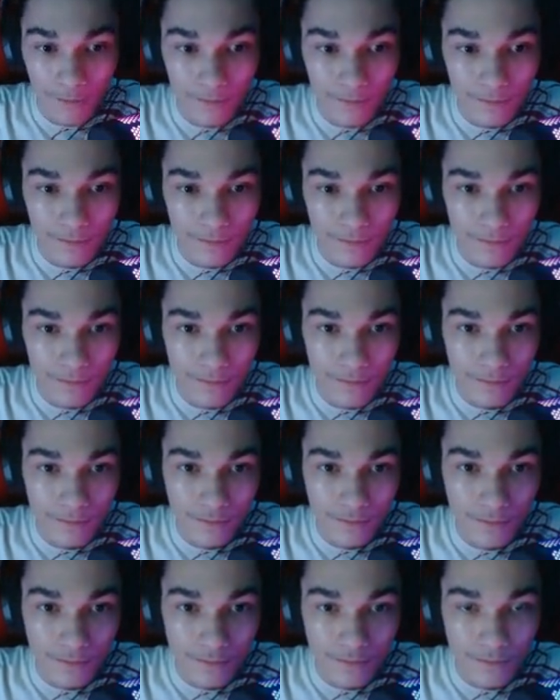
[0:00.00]

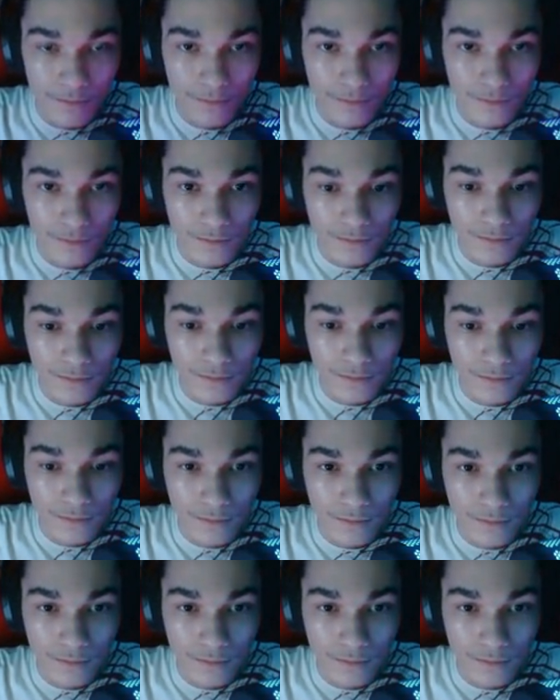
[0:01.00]
(silence)